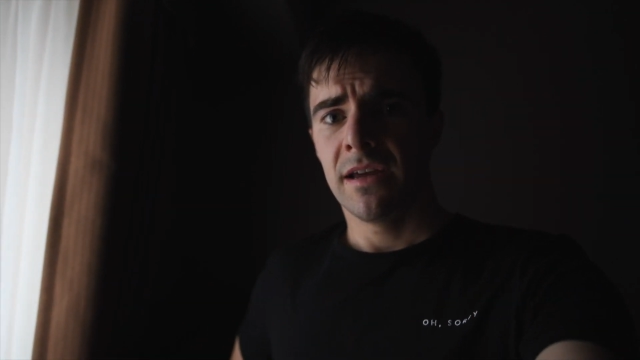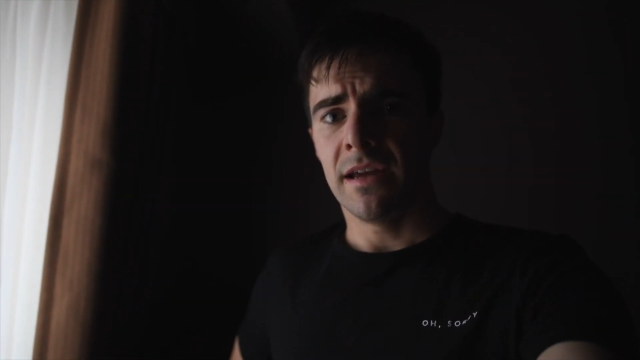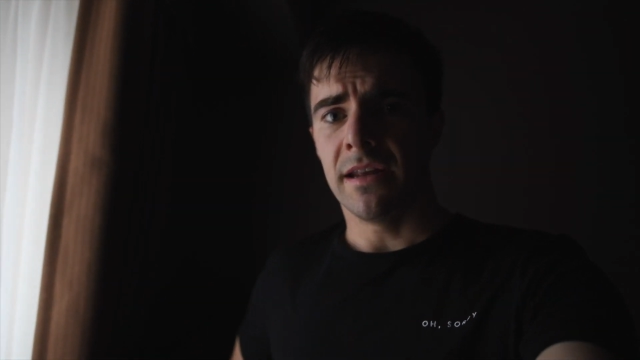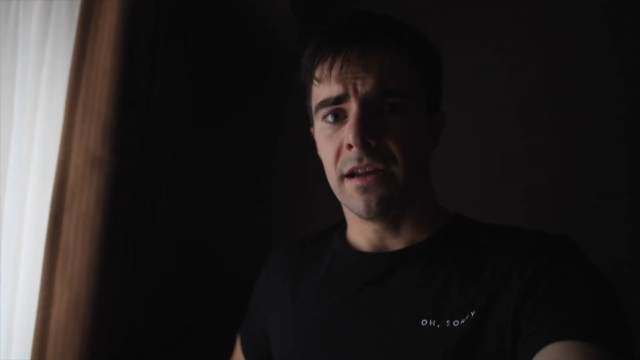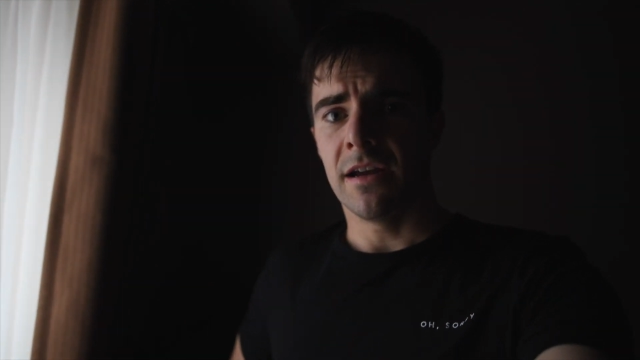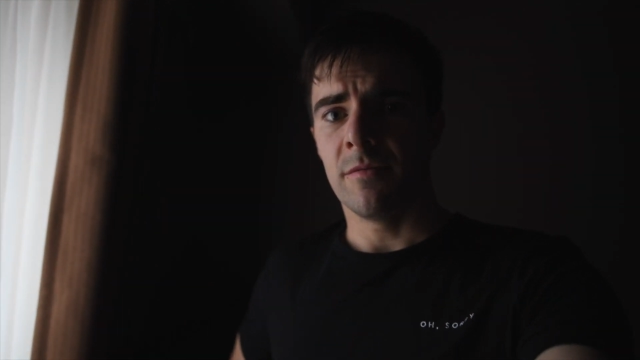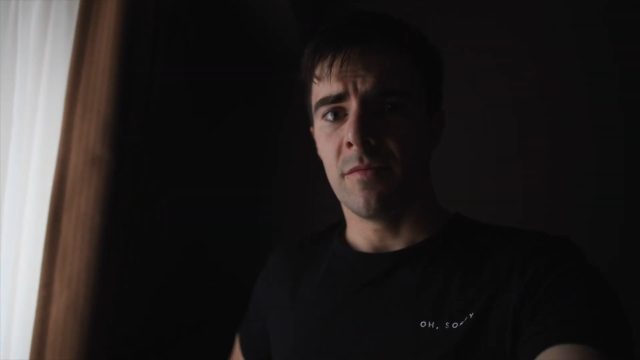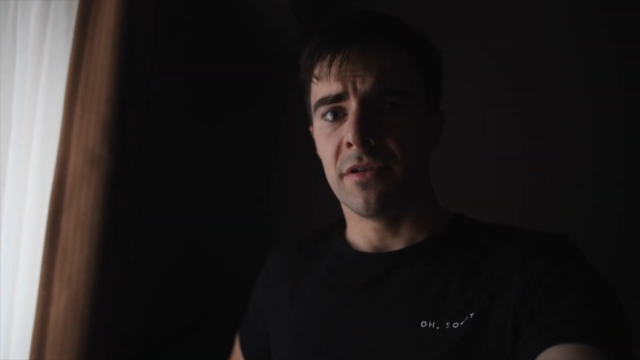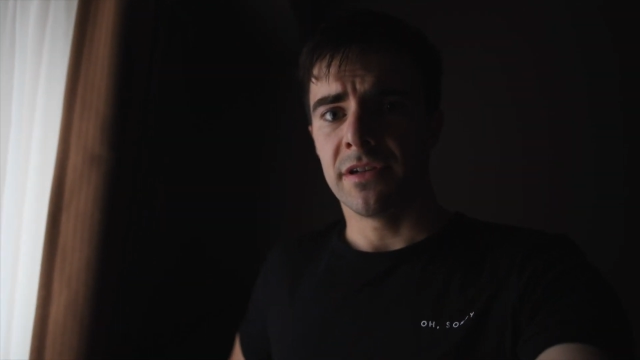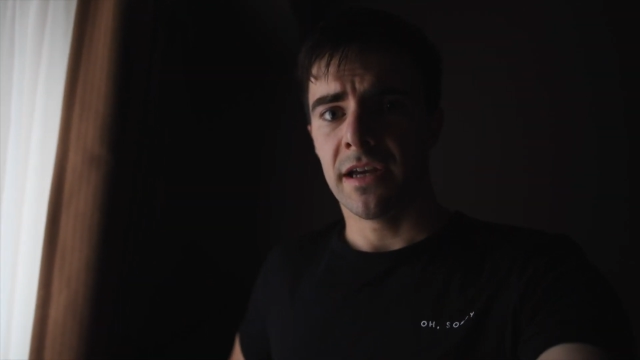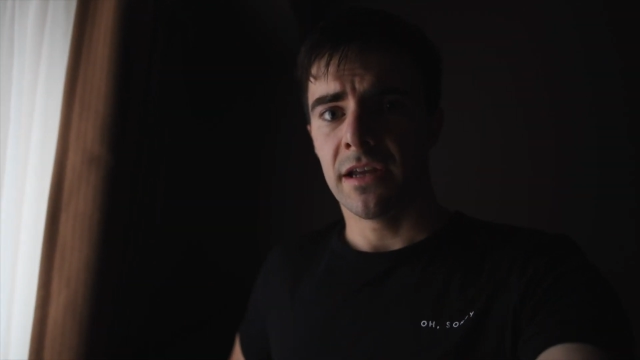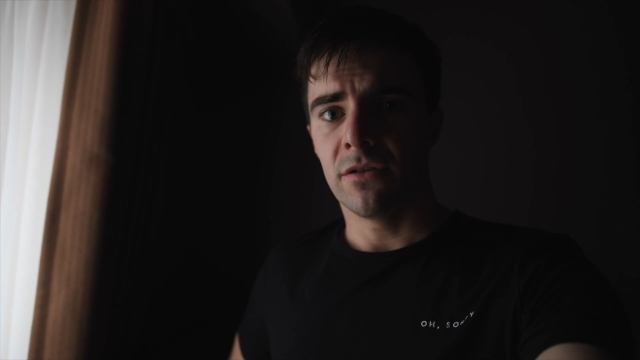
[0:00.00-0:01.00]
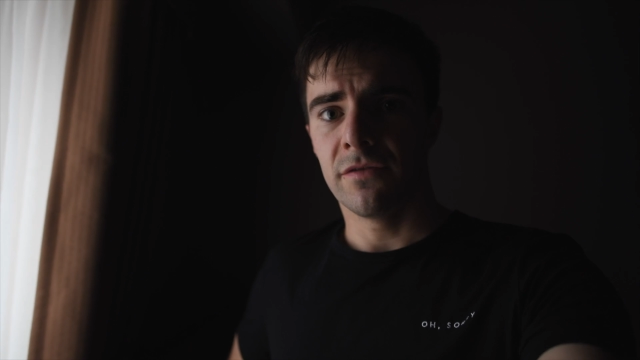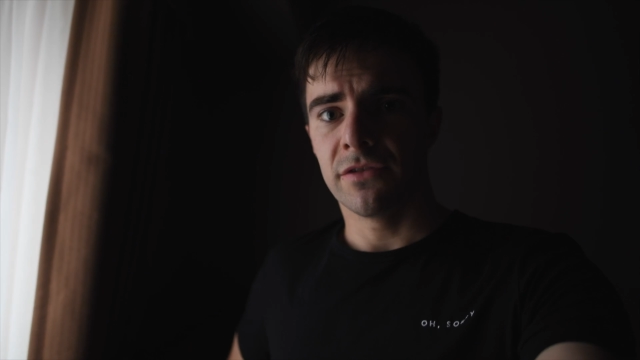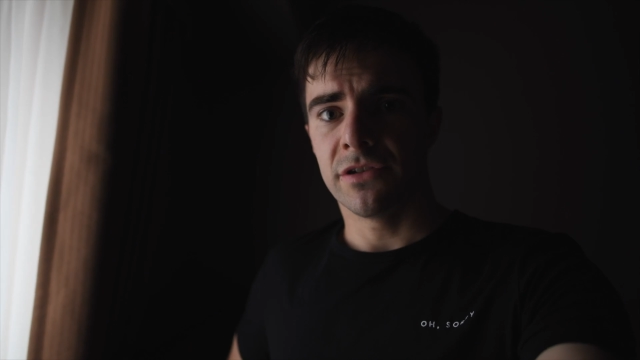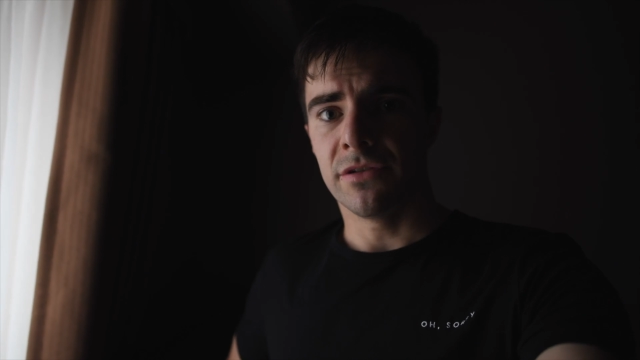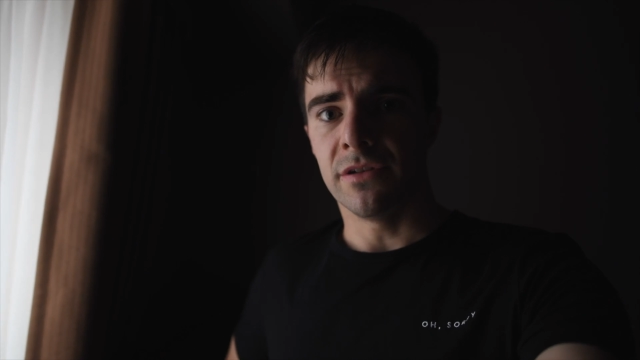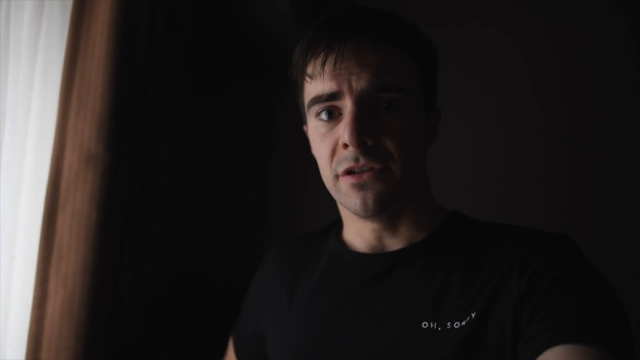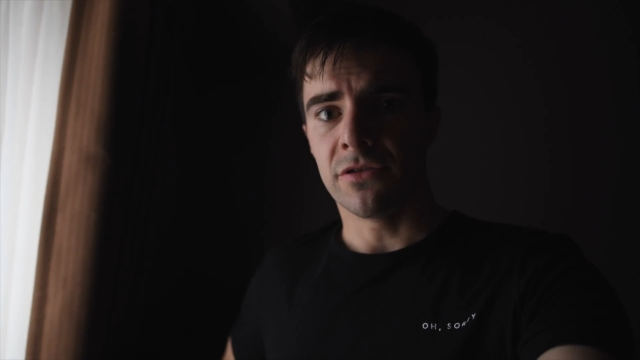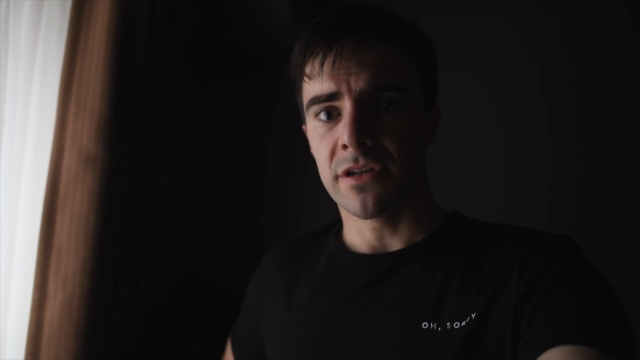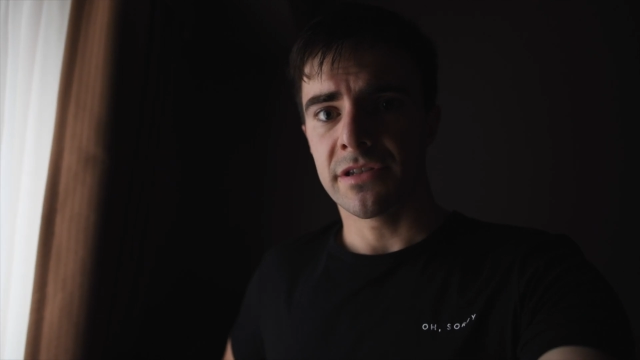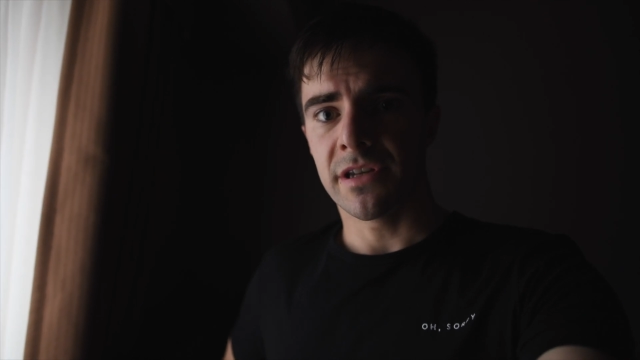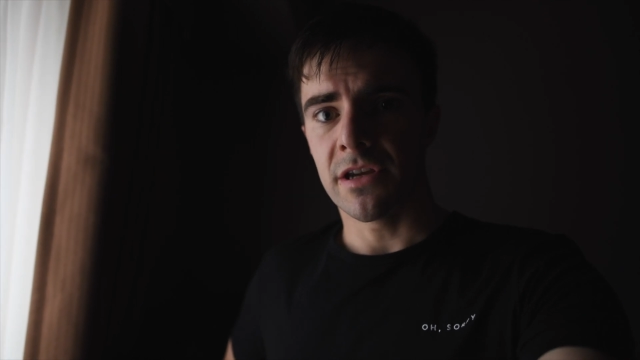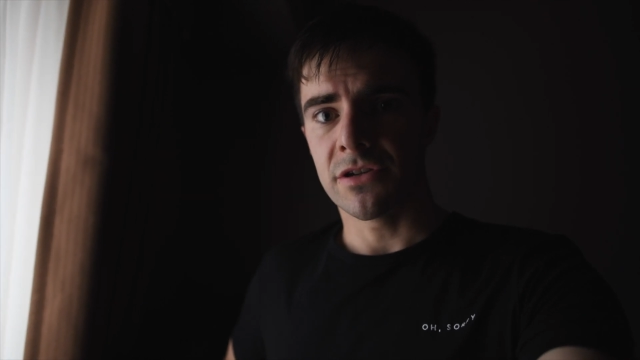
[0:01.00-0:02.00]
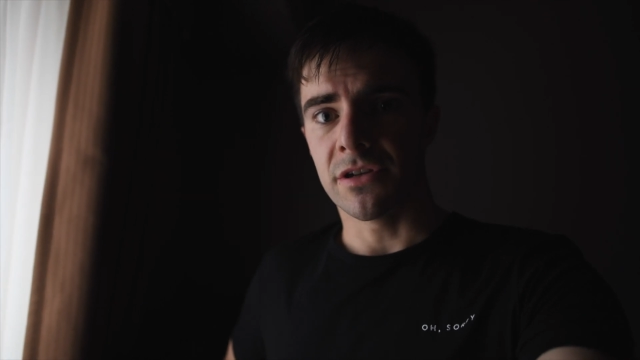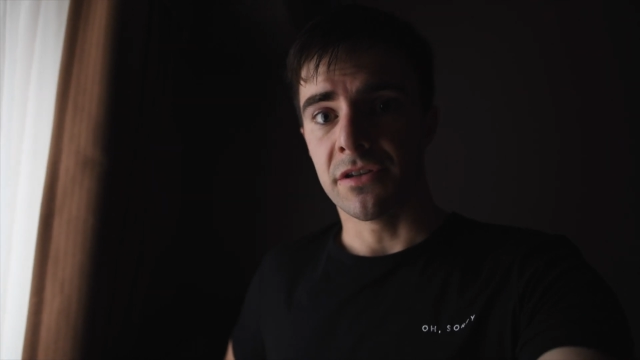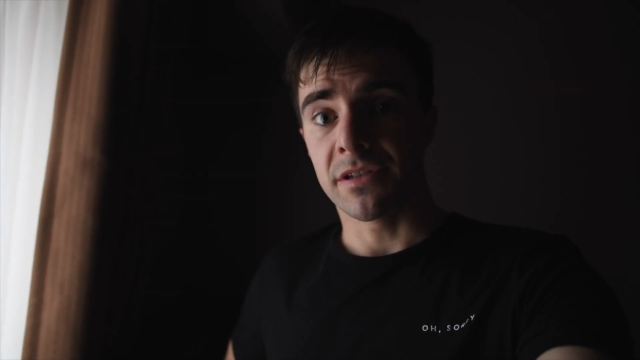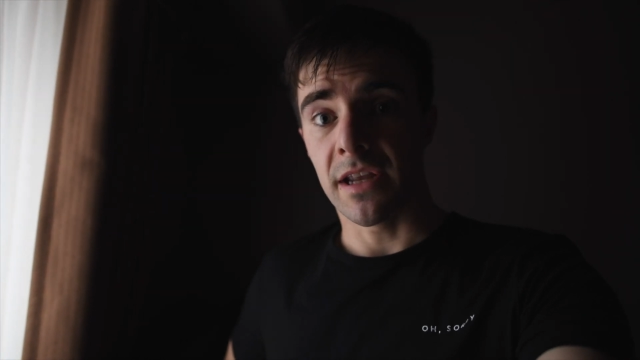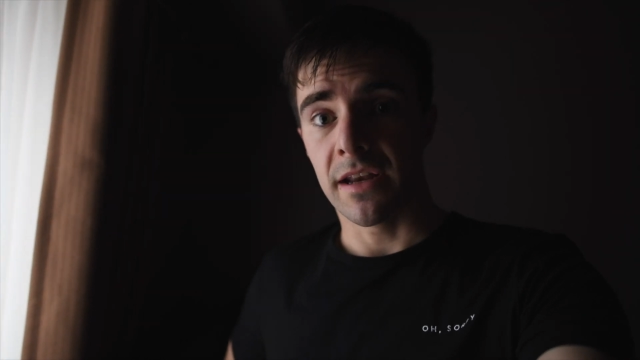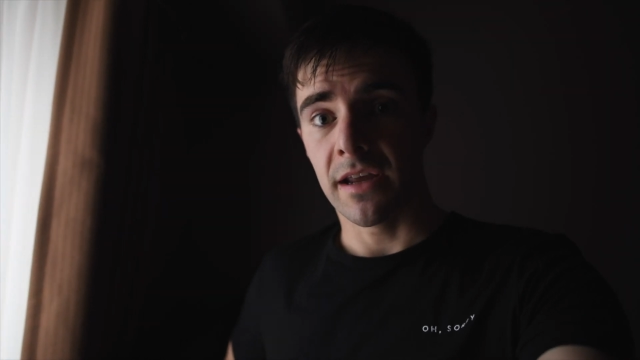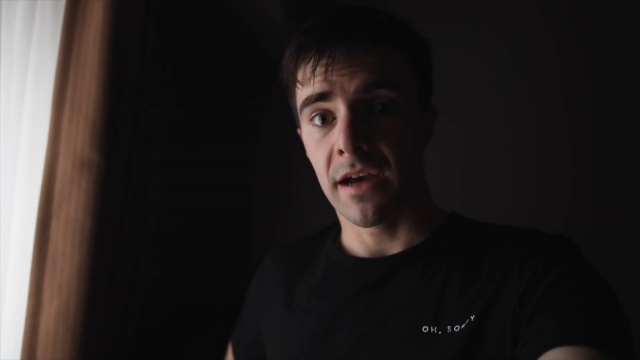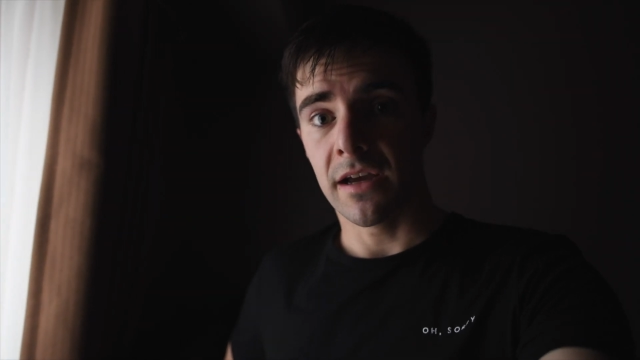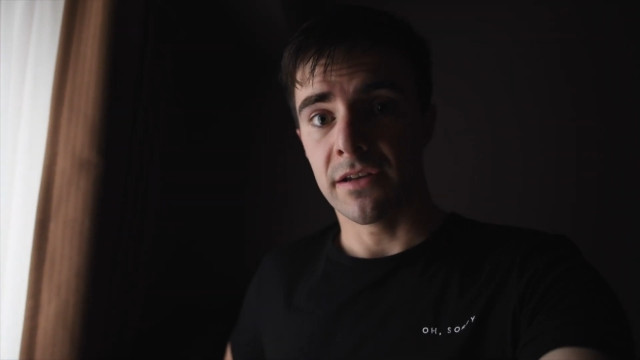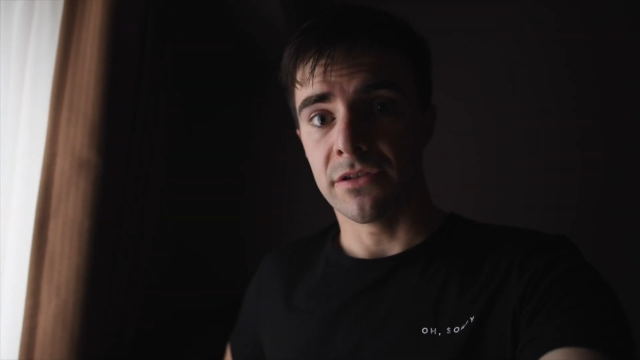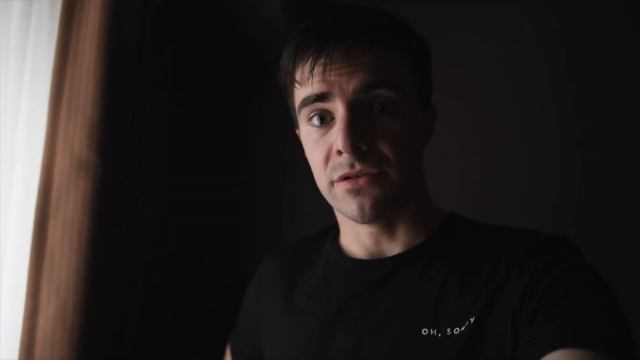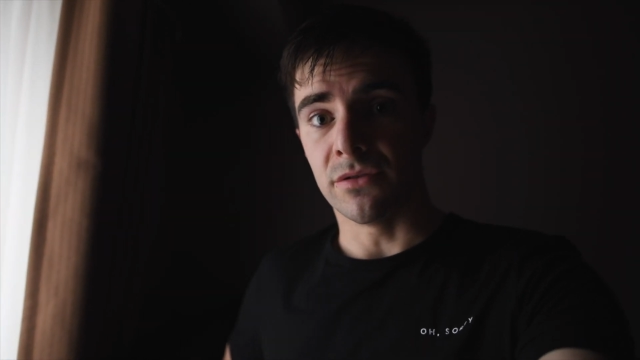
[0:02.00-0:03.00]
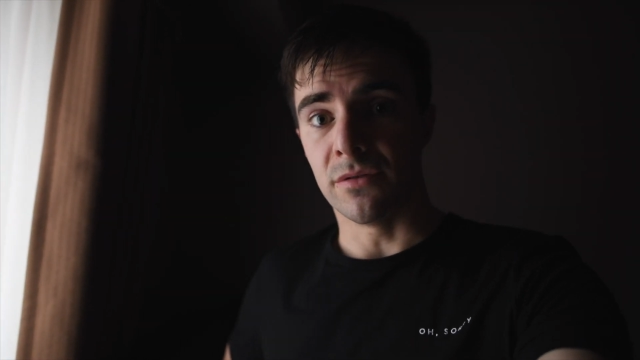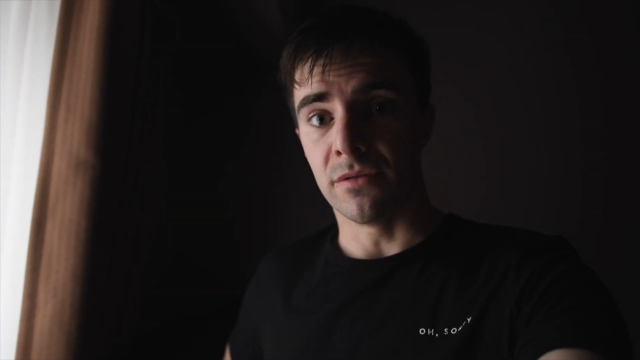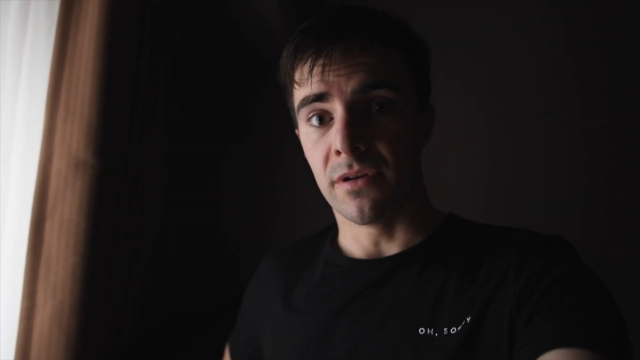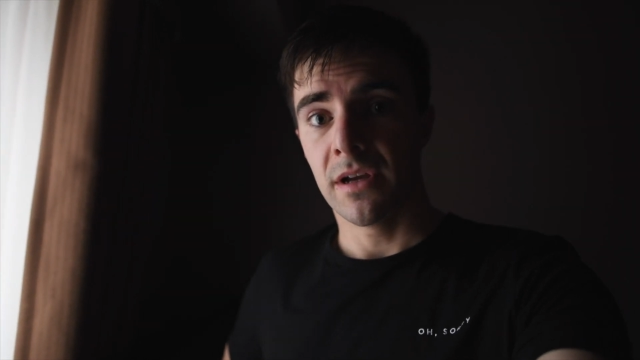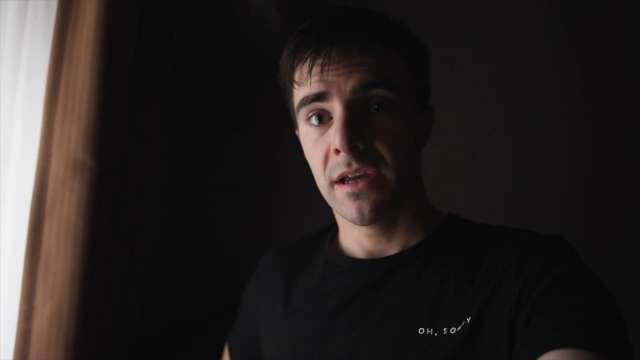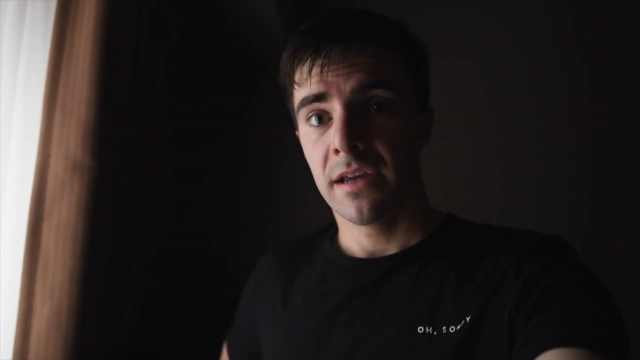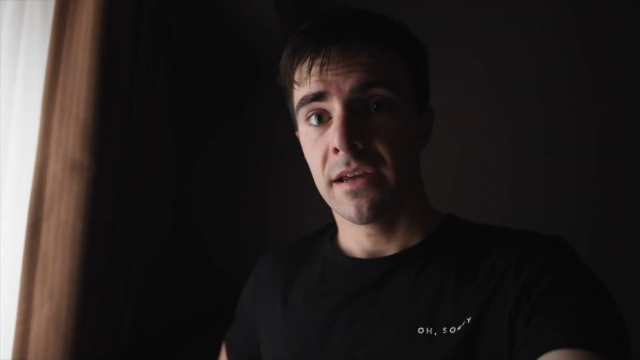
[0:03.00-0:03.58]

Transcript: and I'm about to head over to the train station in Sendai to